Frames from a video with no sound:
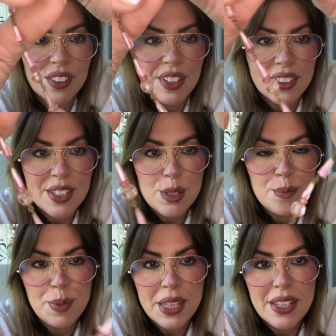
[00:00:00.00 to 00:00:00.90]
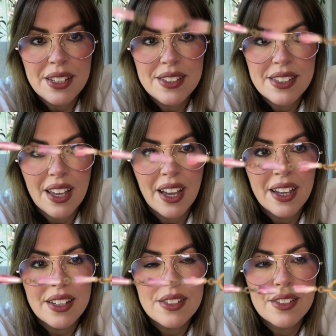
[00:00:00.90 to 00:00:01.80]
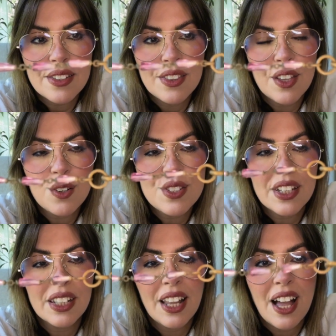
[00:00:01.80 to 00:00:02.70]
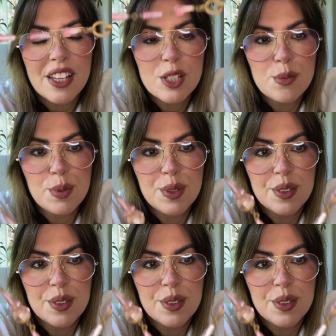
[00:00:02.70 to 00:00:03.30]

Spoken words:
Look at these beads, guys. There's the clasp.